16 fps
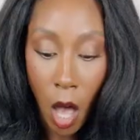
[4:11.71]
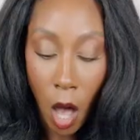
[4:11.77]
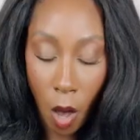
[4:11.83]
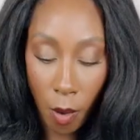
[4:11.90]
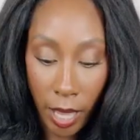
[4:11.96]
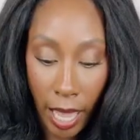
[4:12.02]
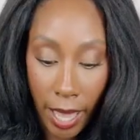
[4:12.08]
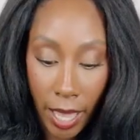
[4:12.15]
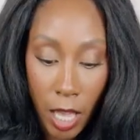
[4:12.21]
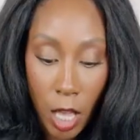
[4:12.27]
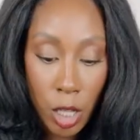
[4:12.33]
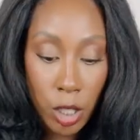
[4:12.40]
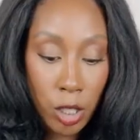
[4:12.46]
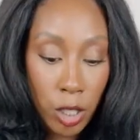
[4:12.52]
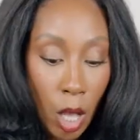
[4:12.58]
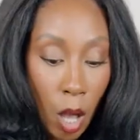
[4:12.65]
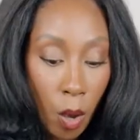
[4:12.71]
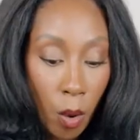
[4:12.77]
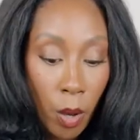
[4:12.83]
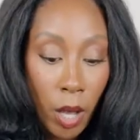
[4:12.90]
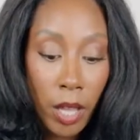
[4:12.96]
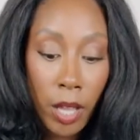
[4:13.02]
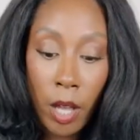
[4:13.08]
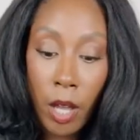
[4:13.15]
Okay, so
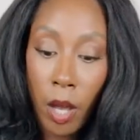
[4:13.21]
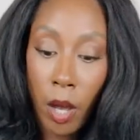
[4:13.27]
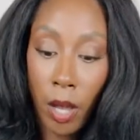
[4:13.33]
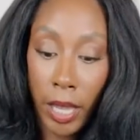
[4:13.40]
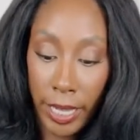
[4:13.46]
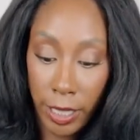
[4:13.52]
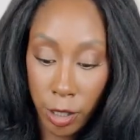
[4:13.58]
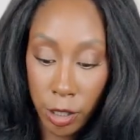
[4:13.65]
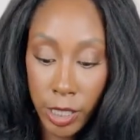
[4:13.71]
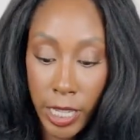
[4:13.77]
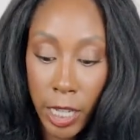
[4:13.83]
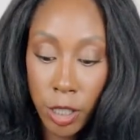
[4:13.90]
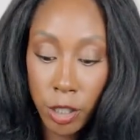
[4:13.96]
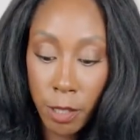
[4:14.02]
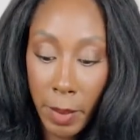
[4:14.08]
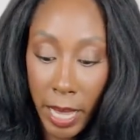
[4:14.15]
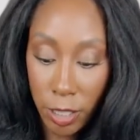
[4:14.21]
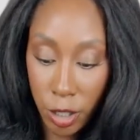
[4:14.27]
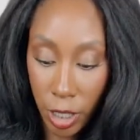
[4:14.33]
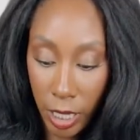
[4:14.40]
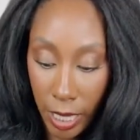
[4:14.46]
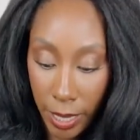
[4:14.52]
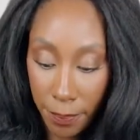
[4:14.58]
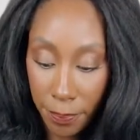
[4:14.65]
in your Texture Match
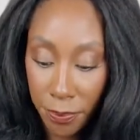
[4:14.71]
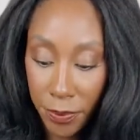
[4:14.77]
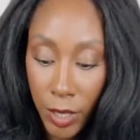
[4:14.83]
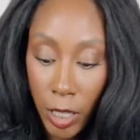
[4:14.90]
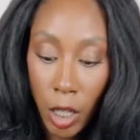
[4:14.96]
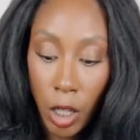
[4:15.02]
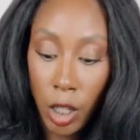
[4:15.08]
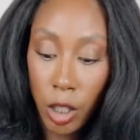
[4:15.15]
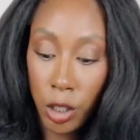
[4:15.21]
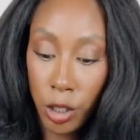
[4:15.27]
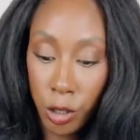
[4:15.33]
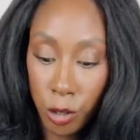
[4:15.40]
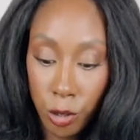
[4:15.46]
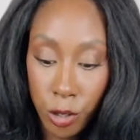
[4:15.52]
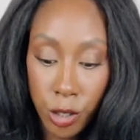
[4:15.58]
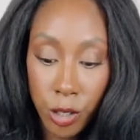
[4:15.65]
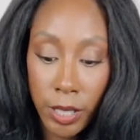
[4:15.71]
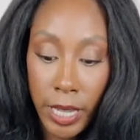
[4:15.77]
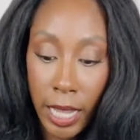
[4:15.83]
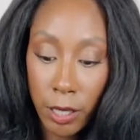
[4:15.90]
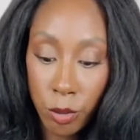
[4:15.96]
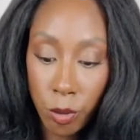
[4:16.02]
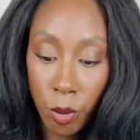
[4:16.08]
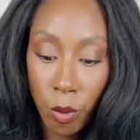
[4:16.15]
Kit, use your
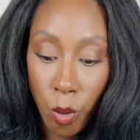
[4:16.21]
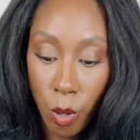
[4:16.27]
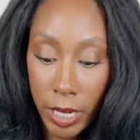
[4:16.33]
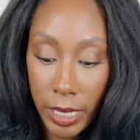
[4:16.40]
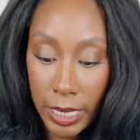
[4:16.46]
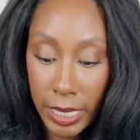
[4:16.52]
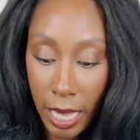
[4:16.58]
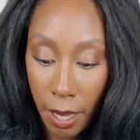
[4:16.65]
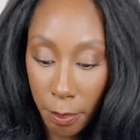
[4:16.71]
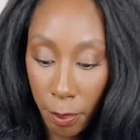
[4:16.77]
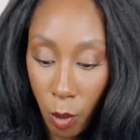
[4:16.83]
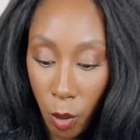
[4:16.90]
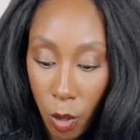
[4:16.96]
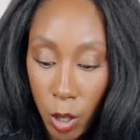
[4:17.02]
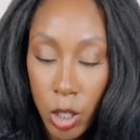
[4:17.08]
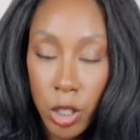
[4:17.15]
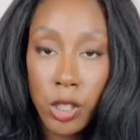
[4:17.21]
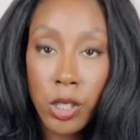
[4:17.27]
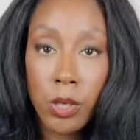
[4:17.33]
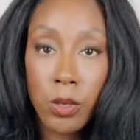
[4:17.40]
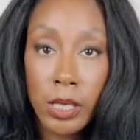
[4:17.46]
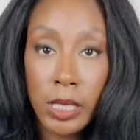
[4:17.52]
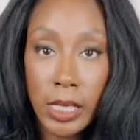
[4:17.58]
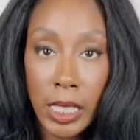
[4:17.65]
Natural Course sample
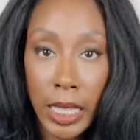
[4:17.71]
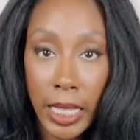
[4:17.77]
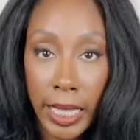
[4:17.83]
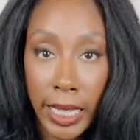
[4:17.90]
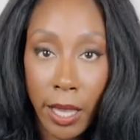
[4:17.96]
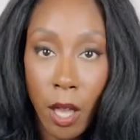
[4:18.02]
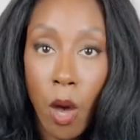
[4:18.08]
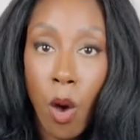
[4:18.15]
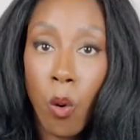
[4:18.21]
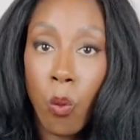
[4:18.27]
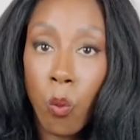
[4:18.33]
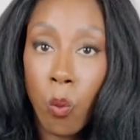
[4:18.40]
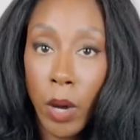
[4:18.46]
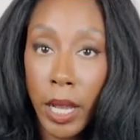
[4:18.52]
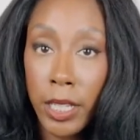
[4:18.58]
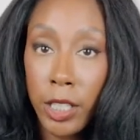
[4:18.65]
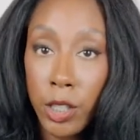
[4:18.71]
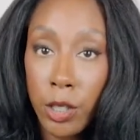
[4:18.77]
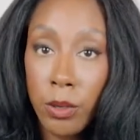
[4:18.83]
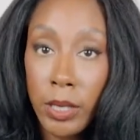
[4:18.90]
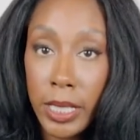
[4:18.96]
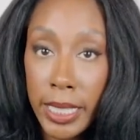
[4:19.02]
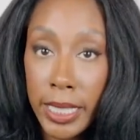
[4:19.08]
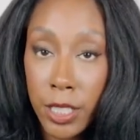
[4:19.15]
to see what you
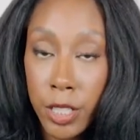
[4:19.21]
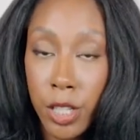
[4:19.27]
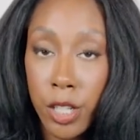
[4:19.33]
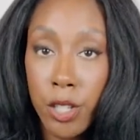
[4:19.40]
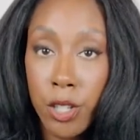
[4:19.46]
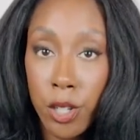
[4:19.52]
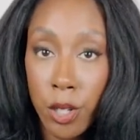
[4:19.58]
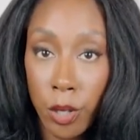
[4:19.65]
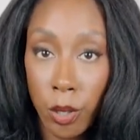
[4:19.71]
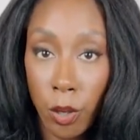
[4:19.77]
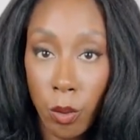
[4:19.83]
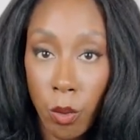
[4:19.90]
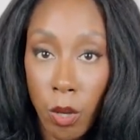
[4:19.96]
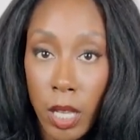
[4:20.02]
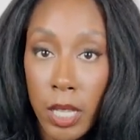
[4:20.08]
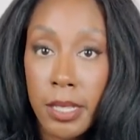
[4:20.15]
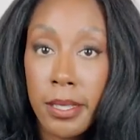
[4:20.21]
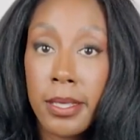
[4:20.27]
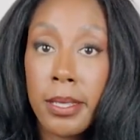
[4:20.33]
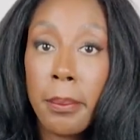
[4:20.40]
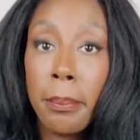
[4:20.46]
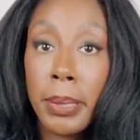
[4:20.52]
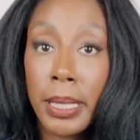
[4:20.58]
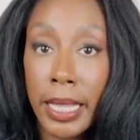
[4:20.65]
need to do
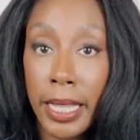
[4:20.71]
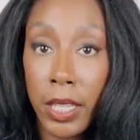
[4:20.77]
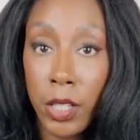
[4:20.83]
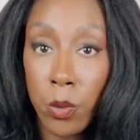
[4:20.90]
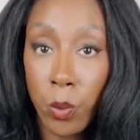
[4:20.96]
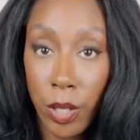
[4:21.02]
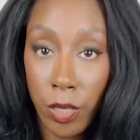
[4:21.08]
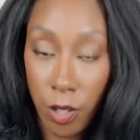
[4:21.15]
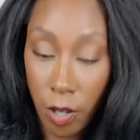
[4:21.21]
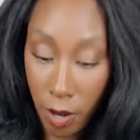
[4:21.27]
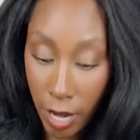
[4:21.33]
to blend with your